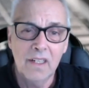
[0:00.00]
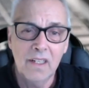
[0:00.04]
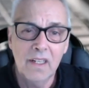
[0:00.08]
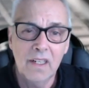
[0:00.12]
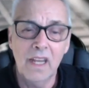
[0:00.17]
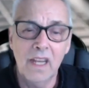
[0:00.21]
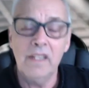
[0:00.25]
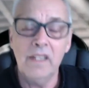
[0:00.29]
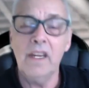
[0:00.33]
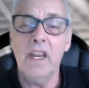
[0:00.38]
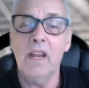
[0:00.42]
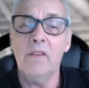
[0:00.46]

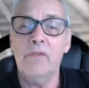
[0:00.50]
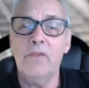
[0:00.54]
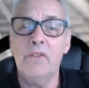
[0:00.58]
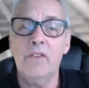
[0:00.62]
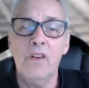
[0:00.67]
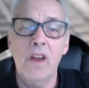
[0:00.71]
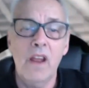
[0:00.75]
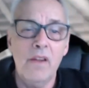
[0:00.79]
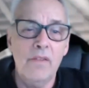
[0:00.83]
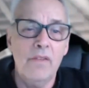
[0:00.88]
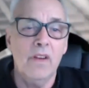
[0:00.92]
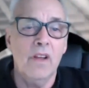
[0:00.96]
And yet,
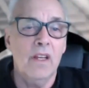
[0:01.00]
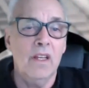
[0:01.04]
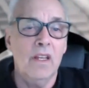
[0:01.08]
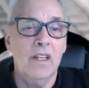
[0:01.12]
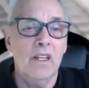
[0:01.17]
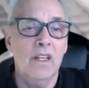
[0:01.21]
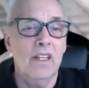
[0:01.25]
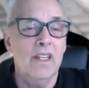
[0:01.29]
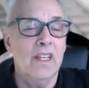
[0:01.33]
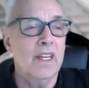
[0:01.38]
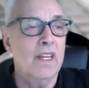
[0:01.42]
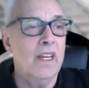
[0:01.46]
forever
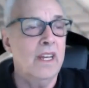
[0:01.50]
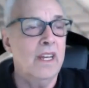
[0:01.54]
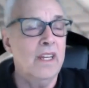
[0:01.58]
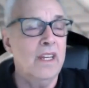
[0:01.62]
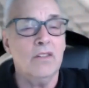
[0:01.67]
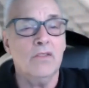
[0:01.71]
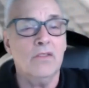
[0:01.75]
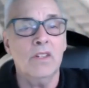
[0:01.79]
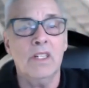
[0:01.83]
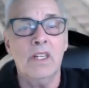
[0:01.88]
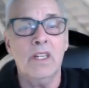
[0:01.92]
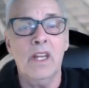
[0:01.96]
in
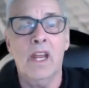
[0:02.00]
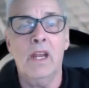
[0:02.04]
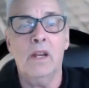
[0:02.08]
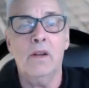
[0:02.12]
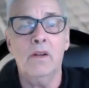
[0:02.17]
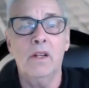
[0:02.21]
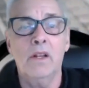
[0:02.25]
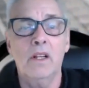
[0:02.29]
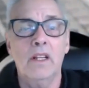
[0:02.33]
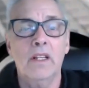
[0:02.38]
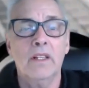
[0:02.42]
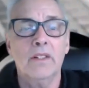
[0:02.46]
history now,
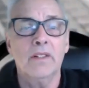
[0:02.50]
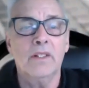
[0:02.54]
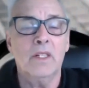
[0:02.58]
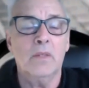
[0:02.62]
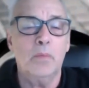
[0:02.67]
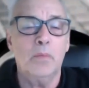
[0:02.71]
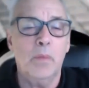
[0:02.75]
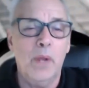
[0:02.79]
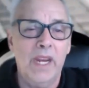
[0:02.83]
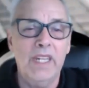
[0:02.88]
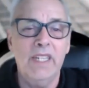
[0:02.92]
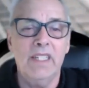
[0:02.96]
she's
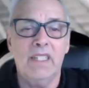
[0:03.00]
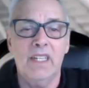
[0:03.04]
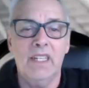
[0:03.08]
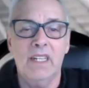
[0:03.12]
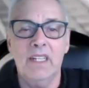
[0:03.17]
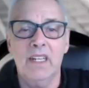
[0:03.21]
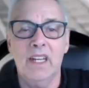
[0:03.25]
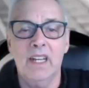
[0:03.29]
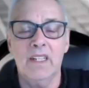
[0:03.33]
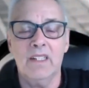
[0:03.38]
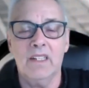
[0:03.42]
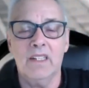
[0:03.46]
painted
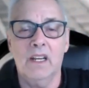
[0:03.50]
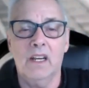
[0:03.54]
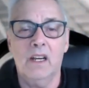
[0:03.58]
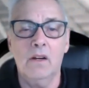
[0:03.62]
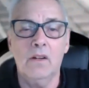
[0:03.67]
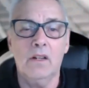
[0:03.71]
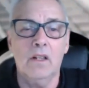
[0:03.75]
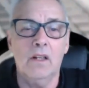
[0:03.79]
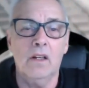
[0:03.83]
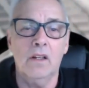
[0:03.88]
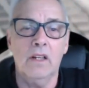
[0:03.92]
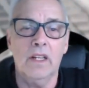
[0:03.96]
as an
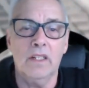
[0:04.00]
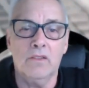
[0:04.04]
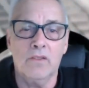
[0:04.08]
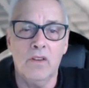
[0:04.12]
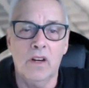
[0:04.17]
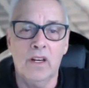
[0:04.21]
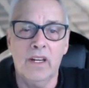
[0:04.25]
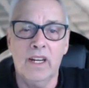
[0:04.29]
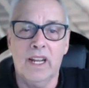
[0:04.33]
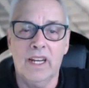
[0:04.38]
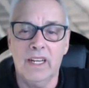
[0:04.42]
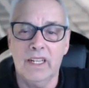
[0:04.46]
alcoholic
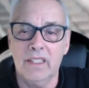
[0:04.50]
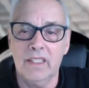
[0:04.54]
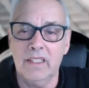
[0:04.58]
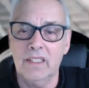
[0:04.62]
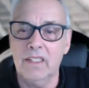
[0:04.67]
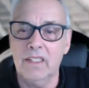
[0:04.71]
drug addict.